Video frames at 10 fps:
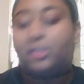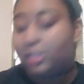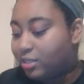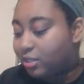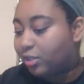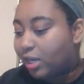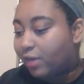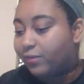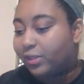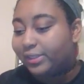These are
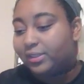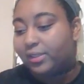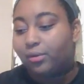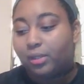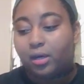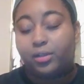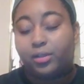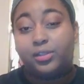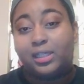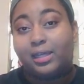not very subtle
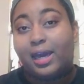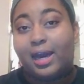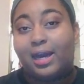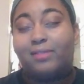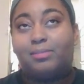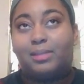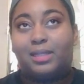colors that I have,